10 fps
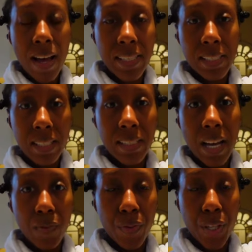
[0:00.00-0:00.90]
a
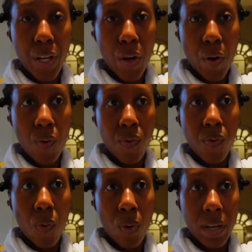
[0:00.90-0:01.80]
sit-down video
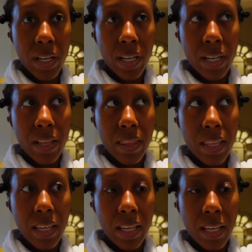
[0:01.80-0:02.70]
for
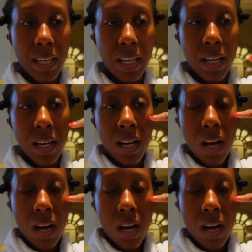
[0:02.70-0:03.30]
the